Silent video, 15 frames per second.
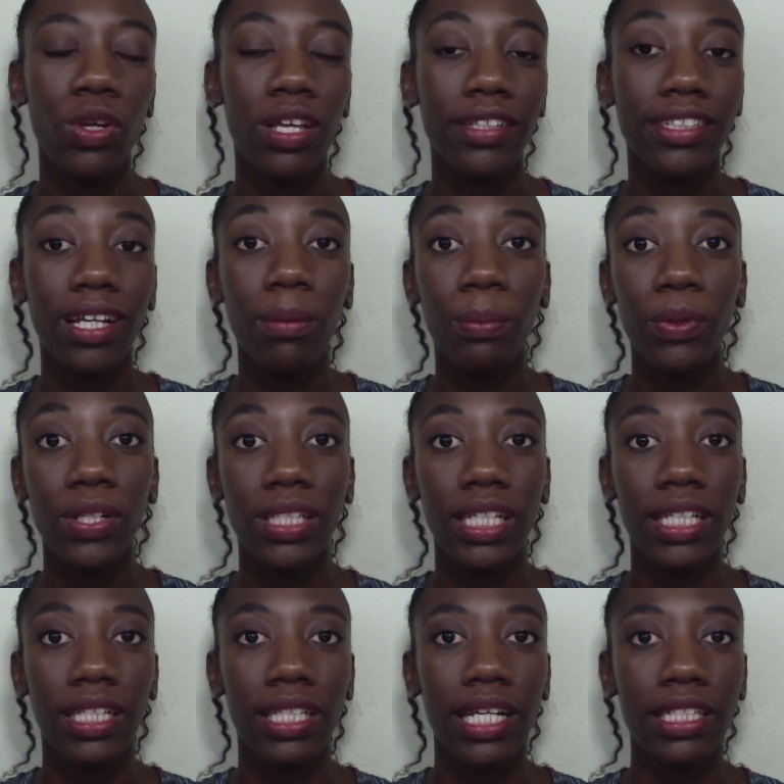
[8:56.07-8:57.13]
Some
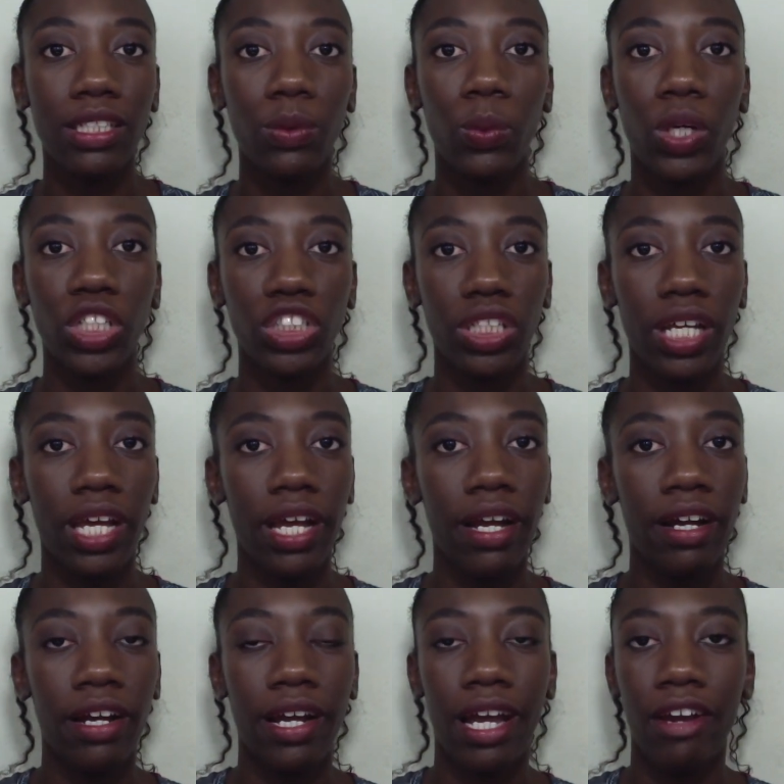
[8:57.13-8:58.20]
persons like to wash their
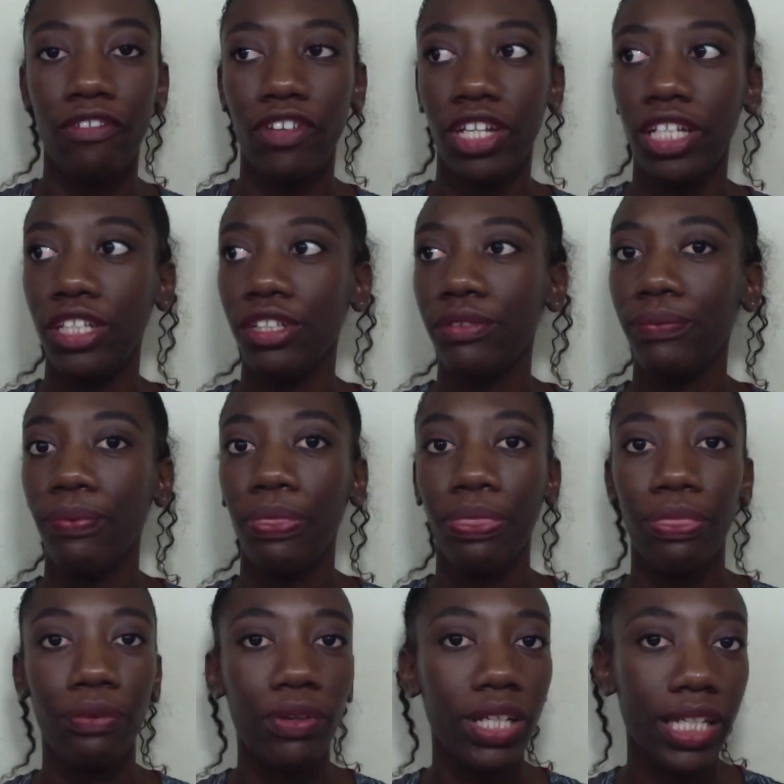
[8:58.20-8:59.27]
hair every
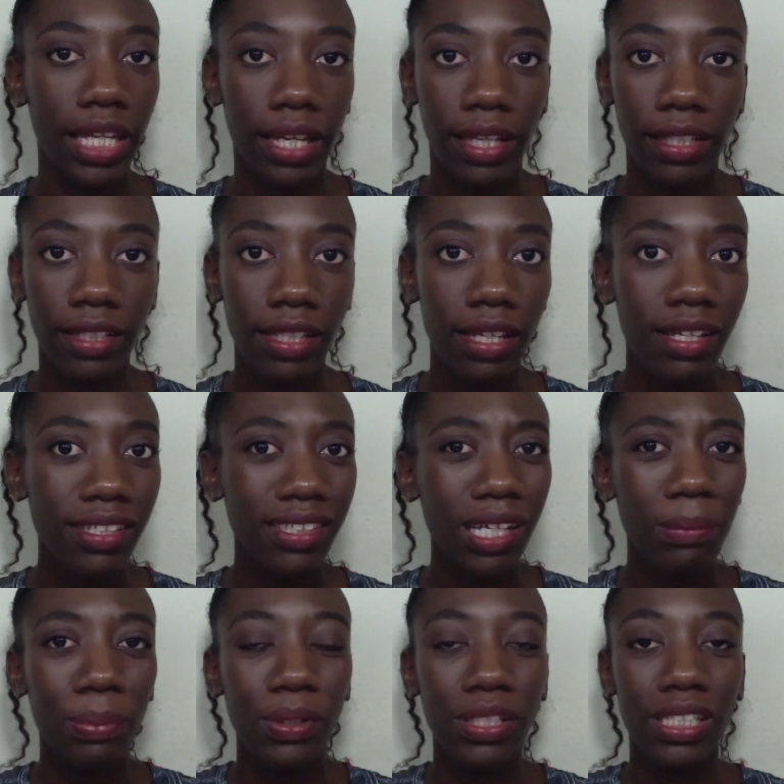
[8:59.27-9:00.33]
3 days.
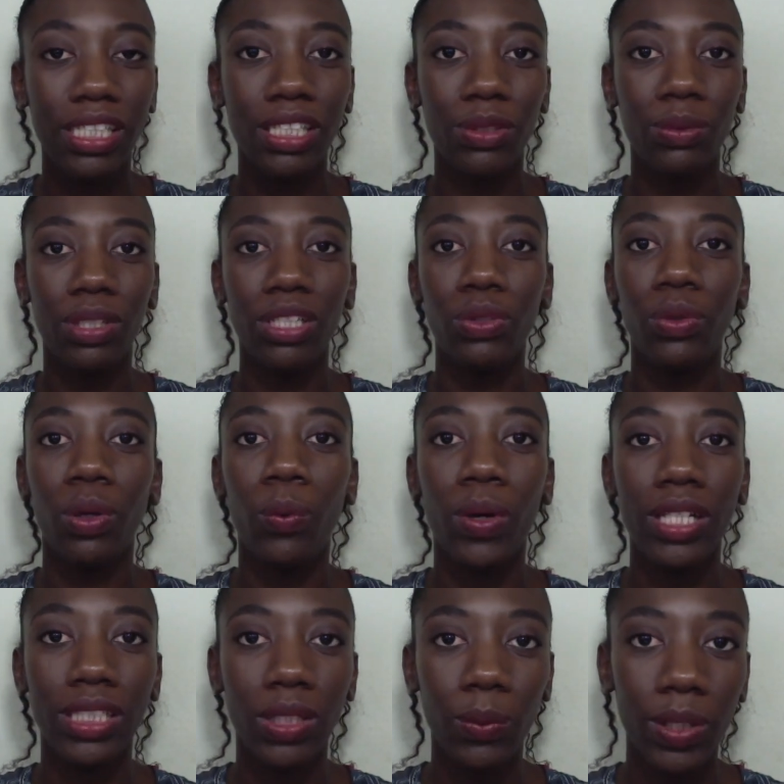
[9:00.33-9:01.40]
Some persons only do it
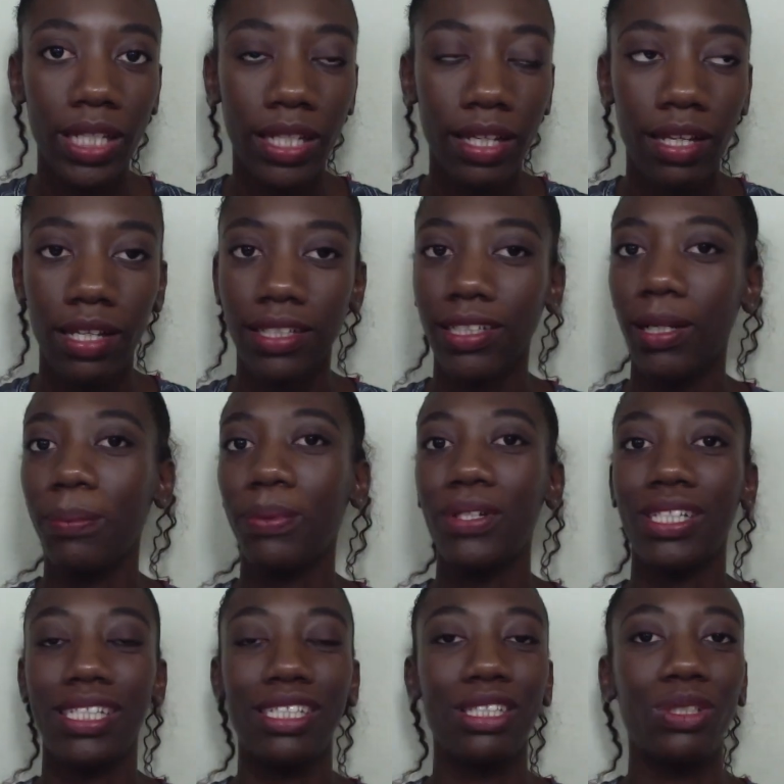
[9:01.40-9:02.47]
once a week. Some
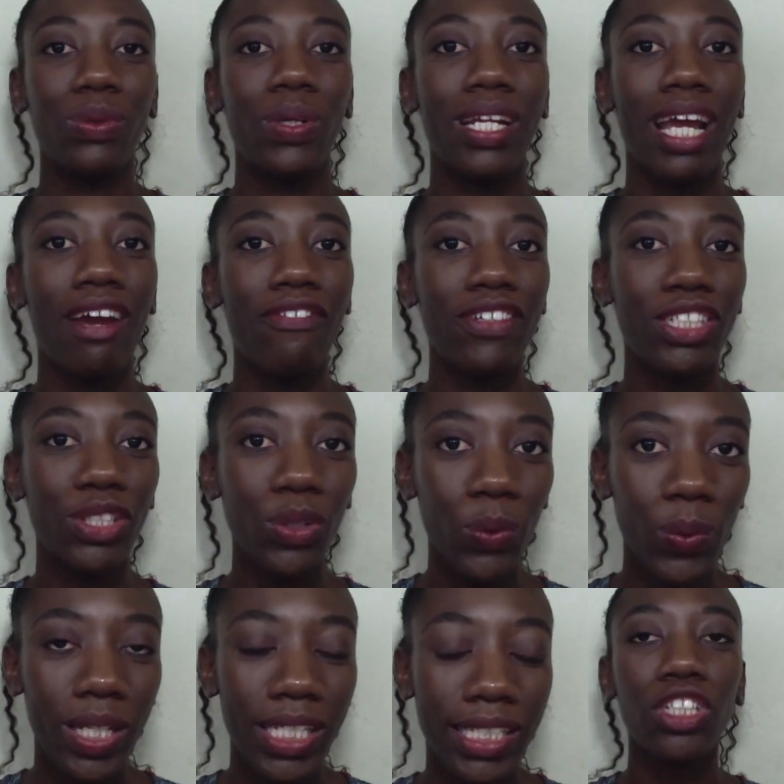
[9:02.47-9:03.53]
persons do it every 2
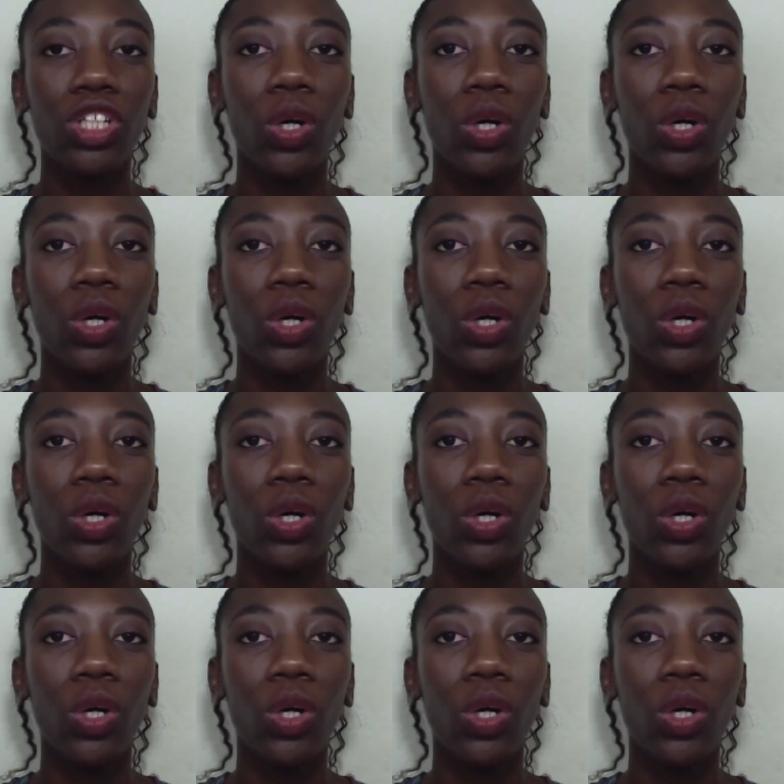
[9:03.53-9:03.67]
weeks.